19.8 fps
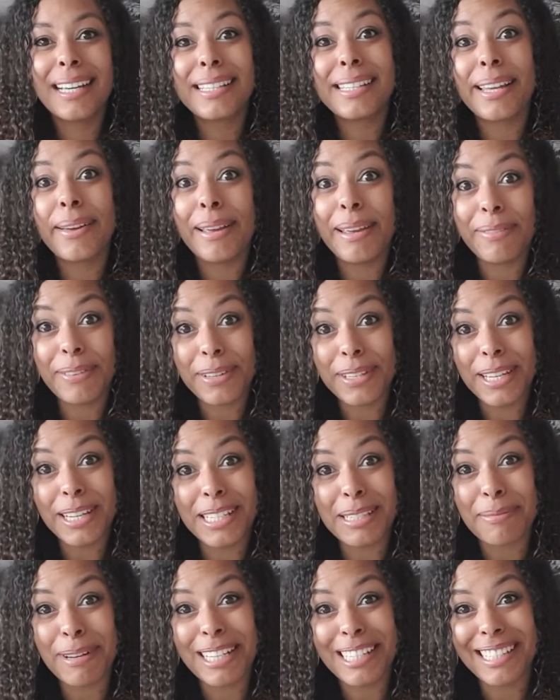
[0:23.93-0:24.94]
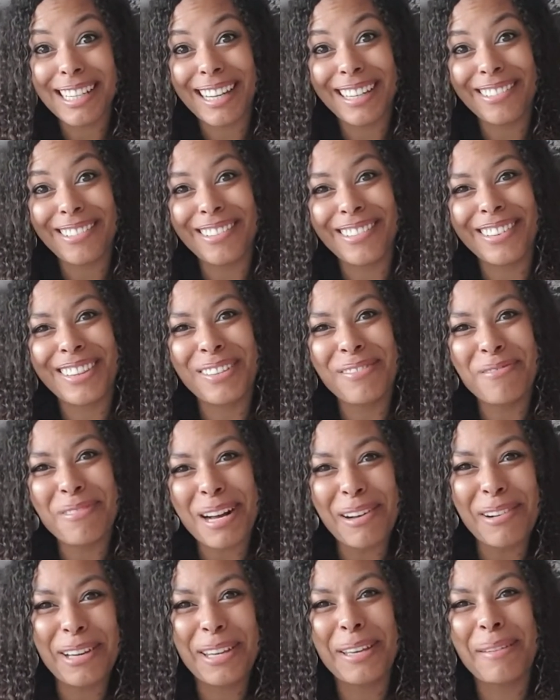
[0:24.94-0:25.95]
So if you're new to my channel, then
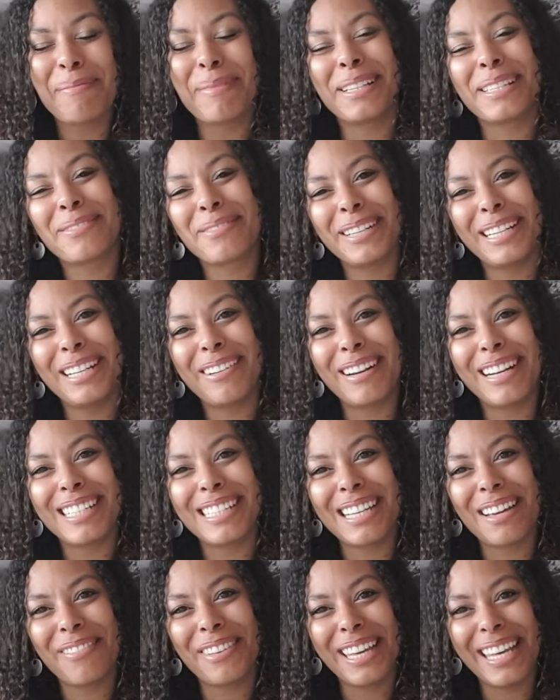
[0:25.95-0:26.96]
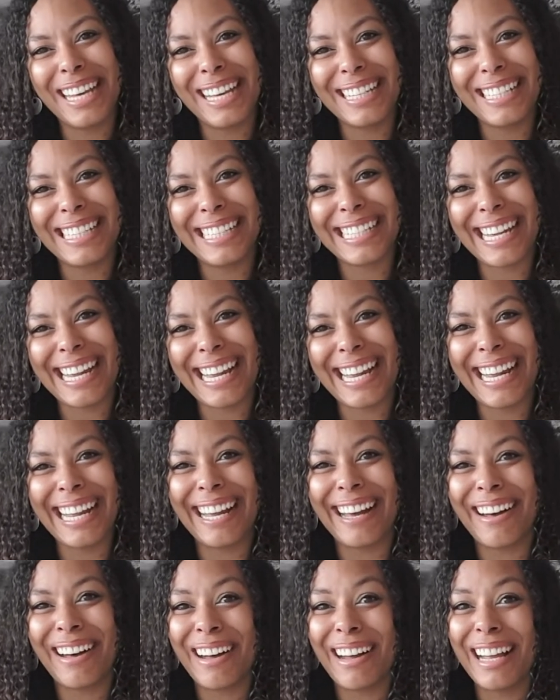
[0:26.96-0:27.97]
welcome. It's really great to have you here
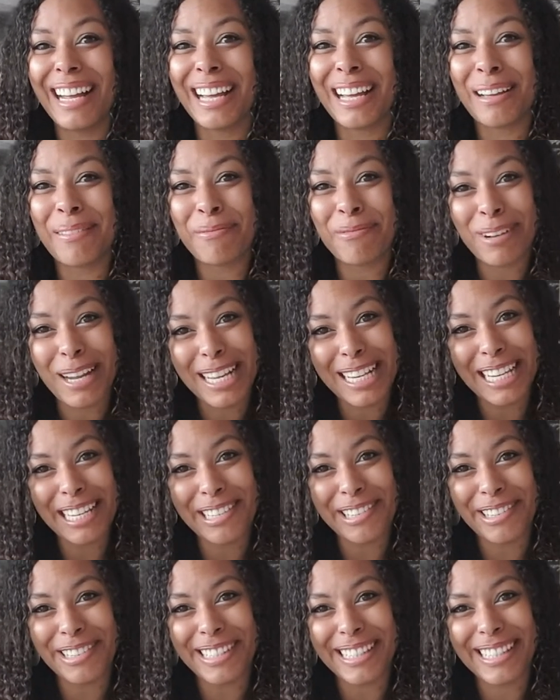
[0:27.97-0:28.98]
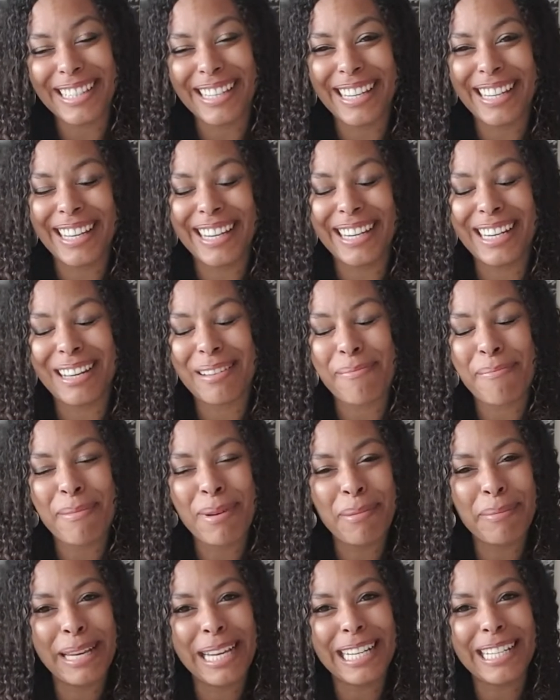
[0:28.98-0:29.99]
today. I am Rainy Johnson,
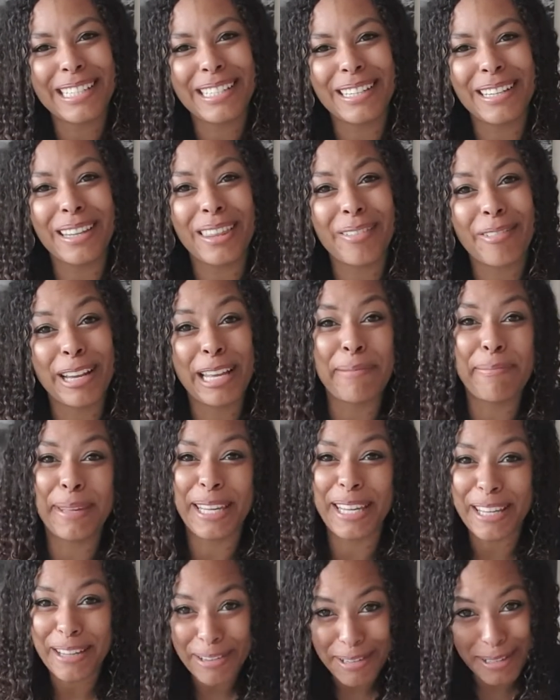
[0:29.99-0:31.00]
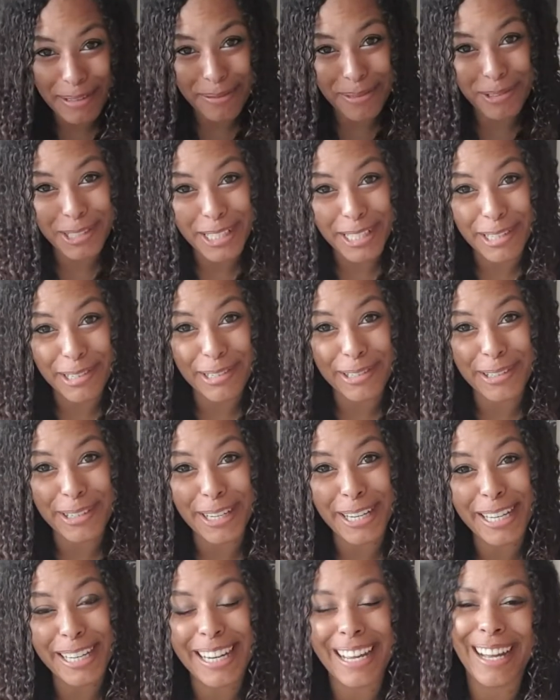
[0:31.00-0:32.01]
mummy to three beautiful
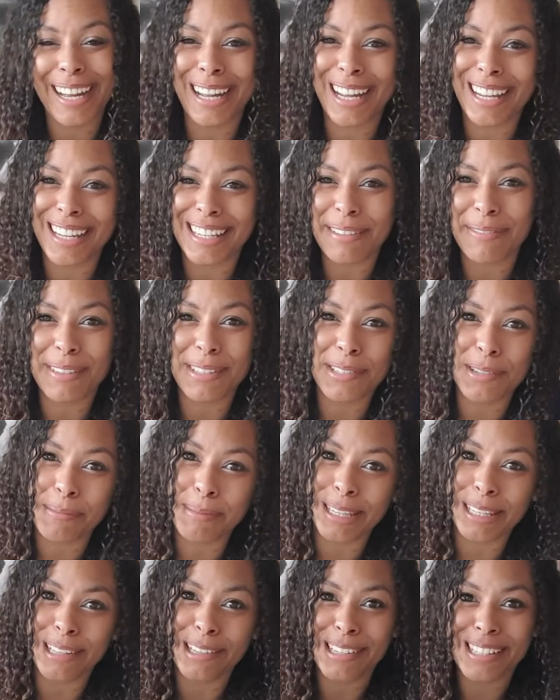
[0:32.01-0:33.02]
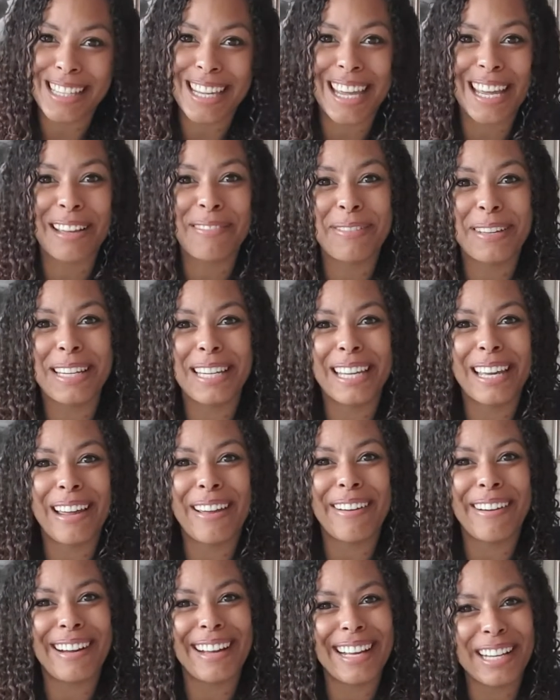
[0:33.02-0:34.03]
children. And if you saw my last cake
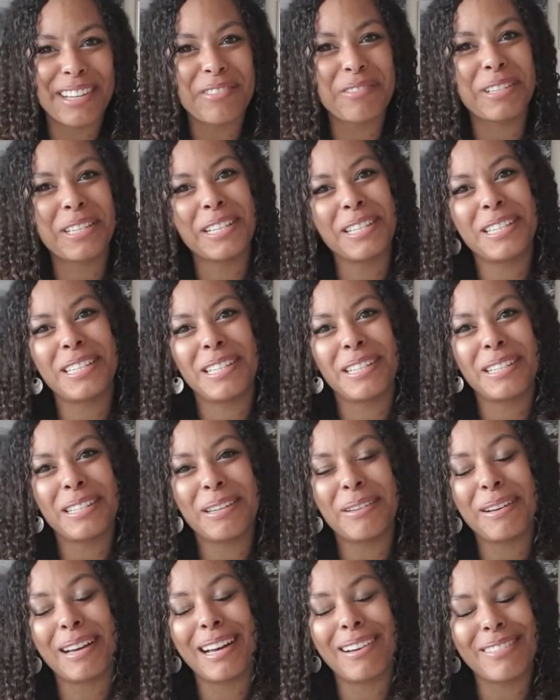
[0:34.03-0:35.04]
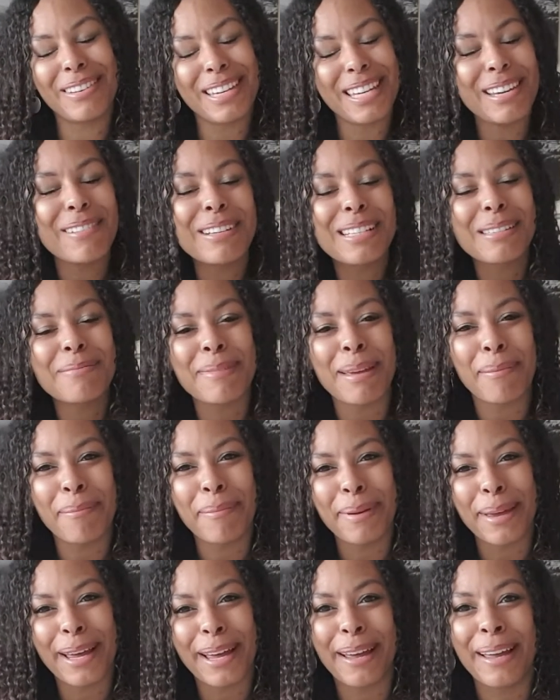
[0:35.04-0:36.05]
video, I introduced you to our newest
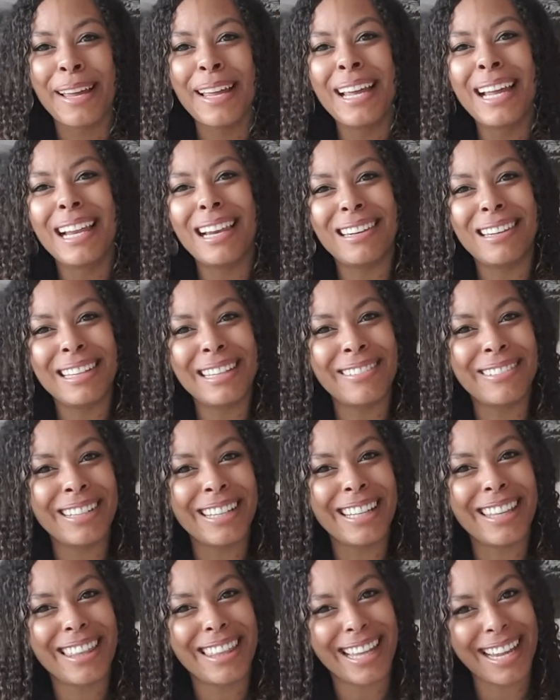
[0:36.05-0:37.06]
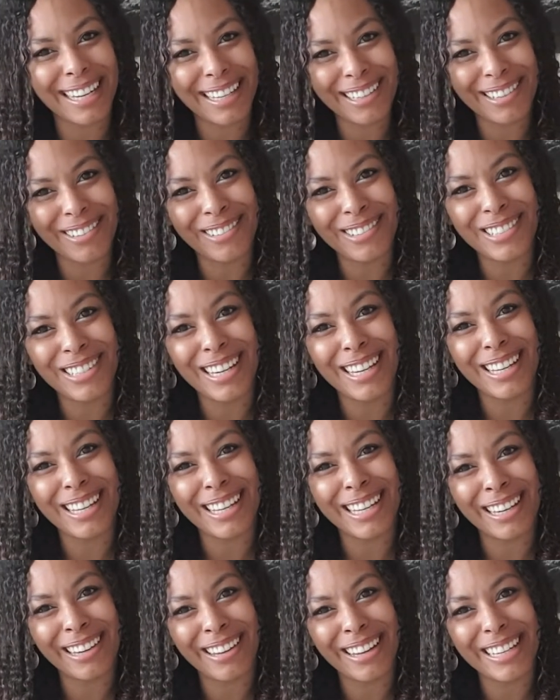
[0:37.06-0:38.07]
member, little Nathaniel
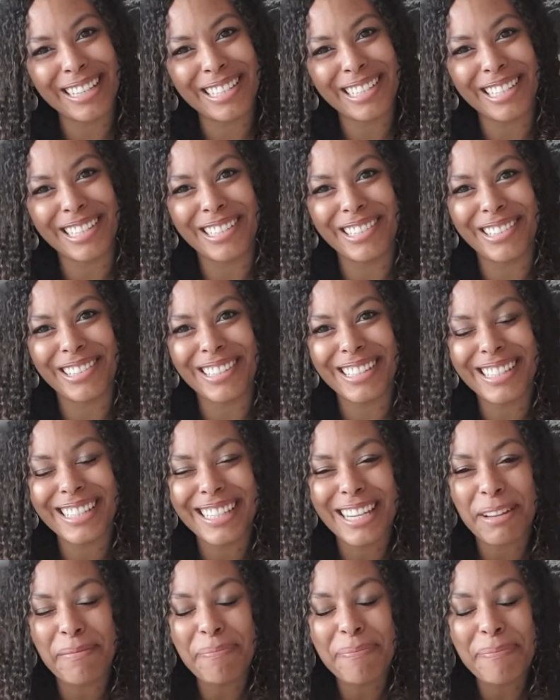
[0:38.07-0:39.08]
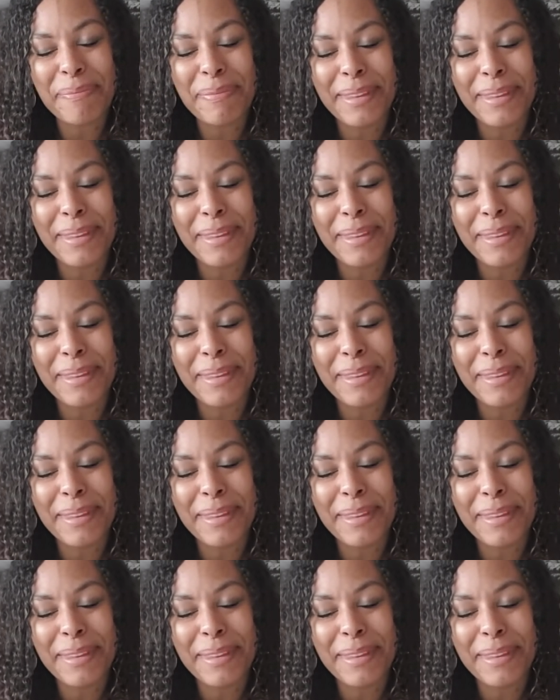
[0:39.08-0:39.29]
Elisha Johnson.